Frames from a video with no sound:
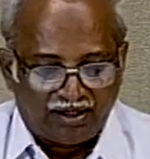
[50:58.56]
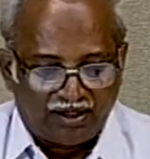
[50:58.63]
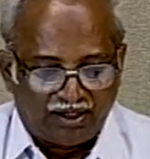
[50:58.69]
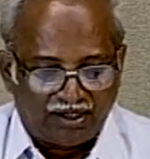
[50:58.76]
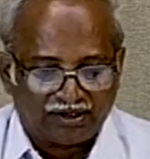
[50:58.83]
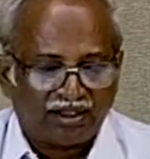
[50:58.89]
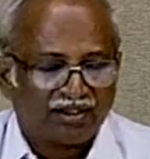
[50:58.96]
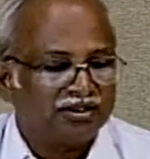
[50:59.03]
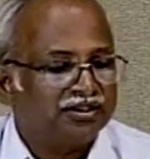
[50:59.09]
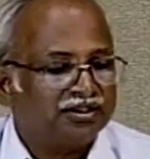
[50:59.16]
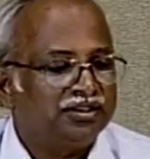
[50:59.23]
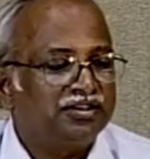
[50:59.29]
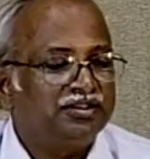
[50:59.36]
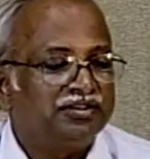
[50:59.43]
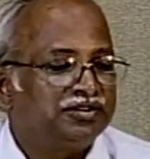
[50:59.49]
And the other
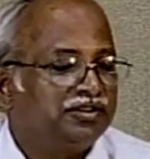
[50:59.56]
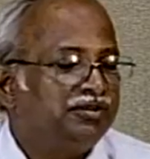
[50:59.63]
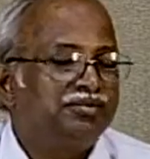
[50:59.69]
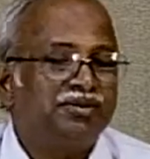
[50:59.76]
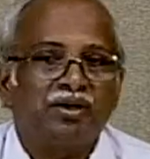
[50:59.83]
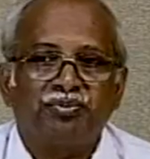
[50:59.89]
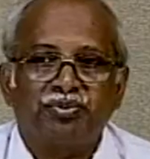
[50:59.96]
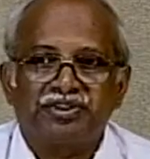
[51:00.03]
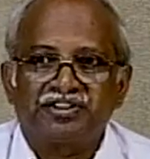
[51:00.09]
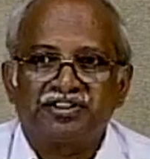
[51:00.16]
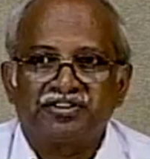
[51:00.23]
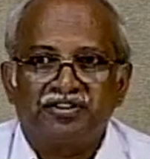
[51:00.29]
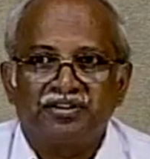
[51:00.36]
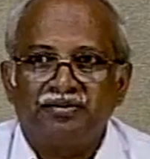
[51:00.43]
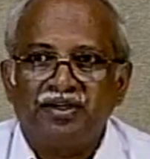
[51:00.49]
thing is heave
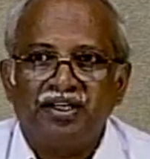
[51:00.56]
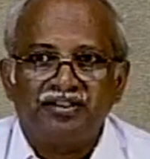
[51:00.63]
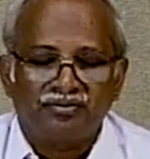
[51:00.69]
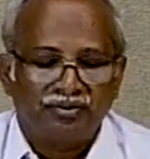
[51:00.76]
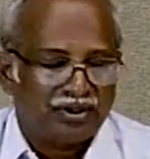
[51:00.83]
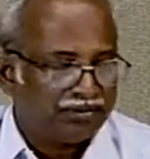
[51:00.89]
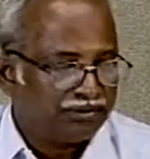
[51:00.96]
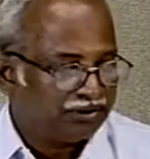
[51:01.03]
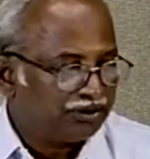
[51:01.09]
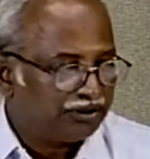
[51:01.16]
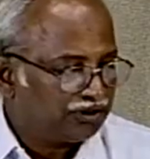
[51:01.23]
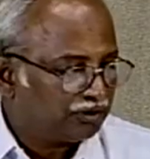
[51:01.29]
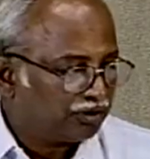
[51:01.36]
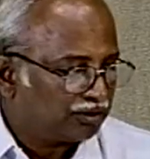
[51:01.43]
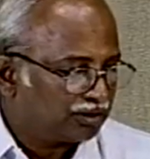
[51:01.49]
compensation device, we have already
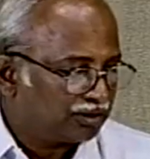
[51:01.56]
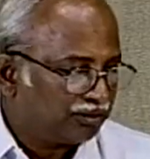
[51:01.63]
talked